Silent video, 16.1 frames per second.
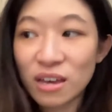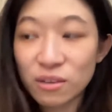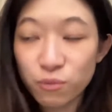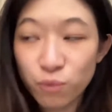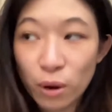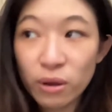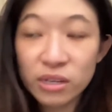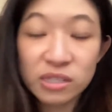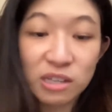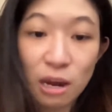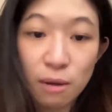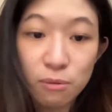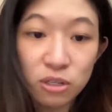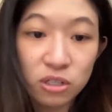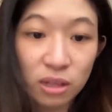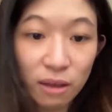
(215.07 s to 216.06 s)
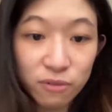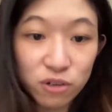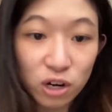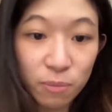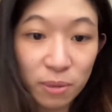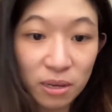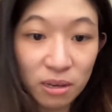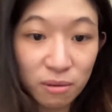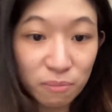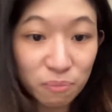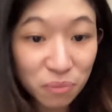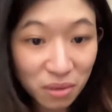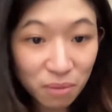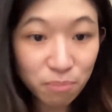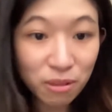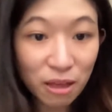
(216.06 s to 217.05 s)
a well-established live shopping
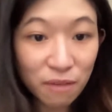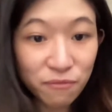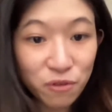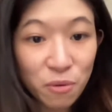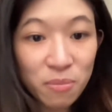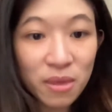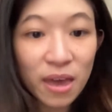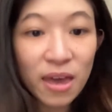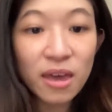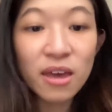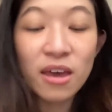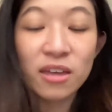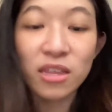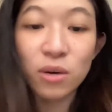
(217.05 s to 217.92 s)
platform there,